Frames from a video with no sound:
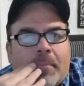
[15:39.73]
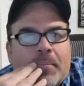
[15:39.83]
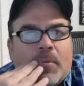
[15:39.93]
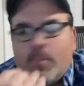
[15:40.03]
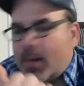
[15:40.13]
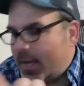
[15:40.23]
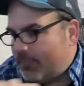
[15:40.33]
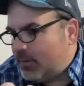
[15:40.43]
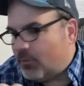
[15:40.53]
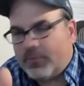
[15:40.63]
You might have
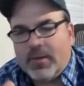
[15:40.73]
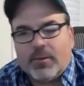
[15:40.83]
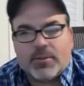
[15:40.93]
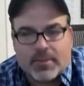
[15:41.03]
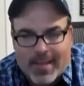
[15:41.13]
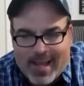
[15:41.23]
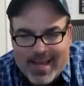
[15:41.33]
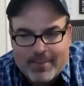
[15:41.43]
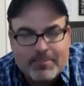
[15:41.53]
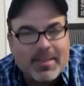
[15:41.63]
little fingers. I
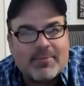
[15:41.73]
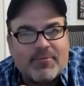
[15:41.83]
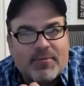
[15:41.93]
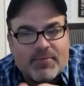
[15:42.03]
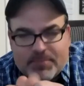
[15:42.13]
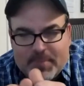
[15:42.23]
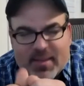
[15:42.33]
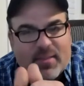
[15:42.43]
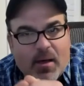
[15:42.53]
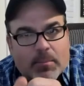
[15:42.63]
got big
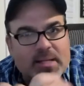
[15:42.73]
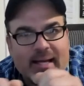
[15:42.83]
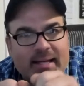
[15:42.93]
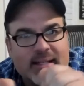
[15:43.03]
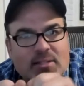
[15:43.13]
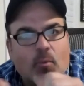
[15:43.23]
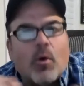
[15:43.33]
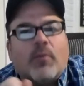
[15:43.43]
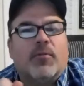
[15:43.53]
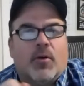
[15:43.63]
thumbs. It doesn't
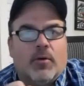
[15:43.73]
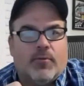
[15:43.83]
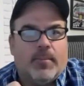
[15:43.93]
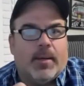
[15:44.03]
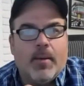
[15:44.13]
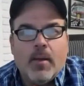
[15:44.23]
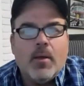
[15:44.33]
work good for me.